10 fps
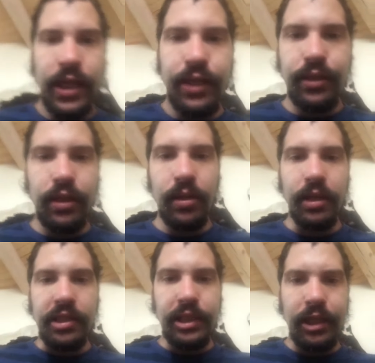It's called
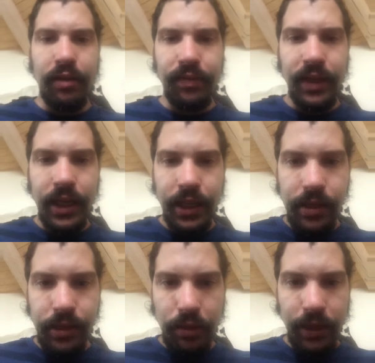a Sylvian
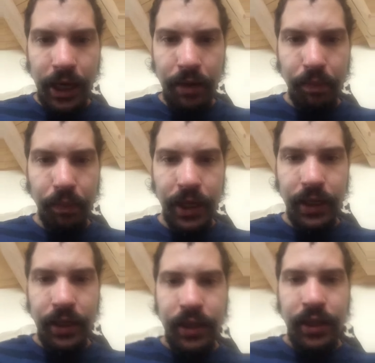Let's Go
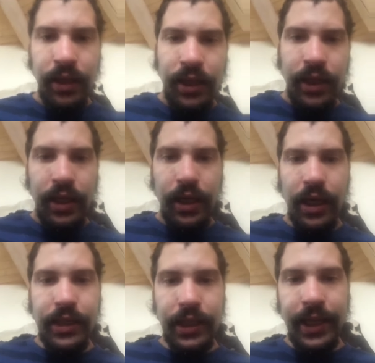Camping.
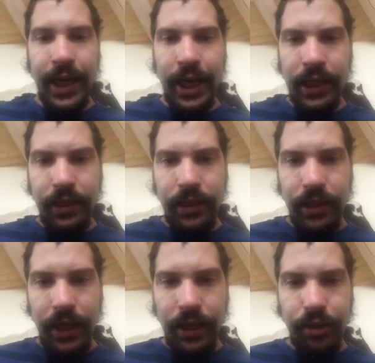It's a tent
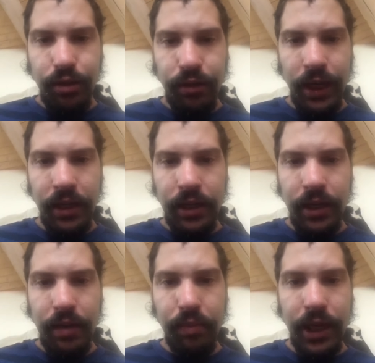and a trailer
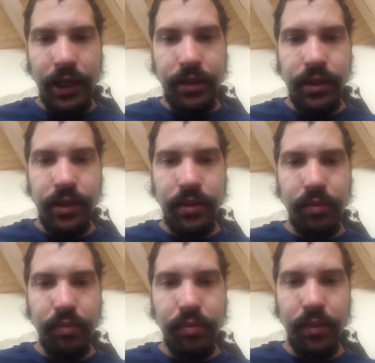and my
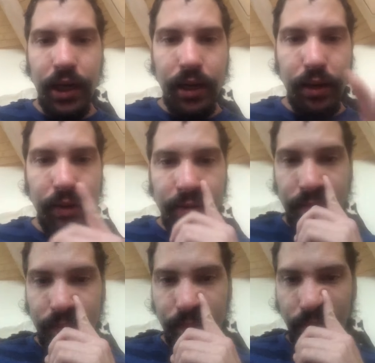
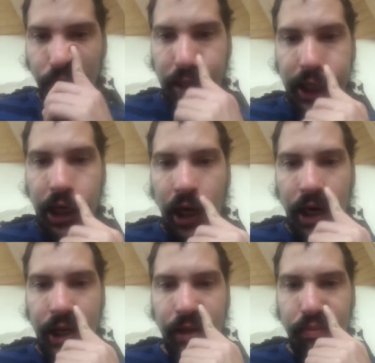for my
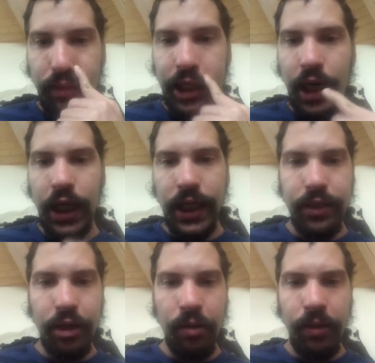car. My car
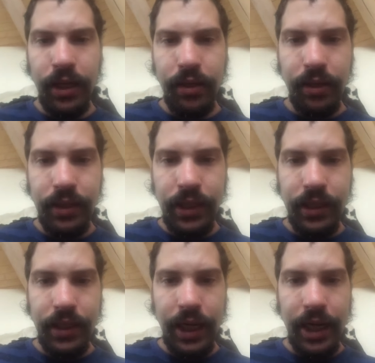can tow it
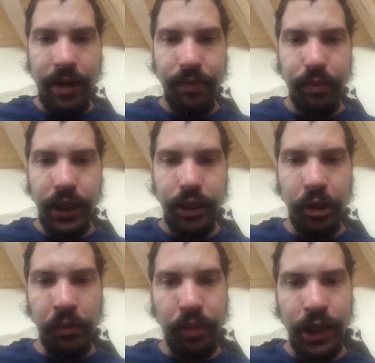since I have a Mini
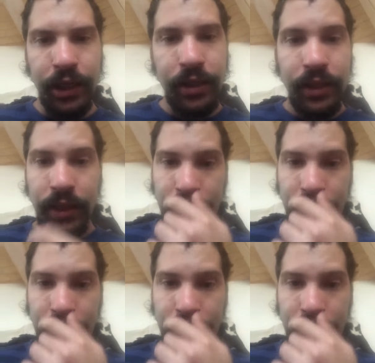Cooper.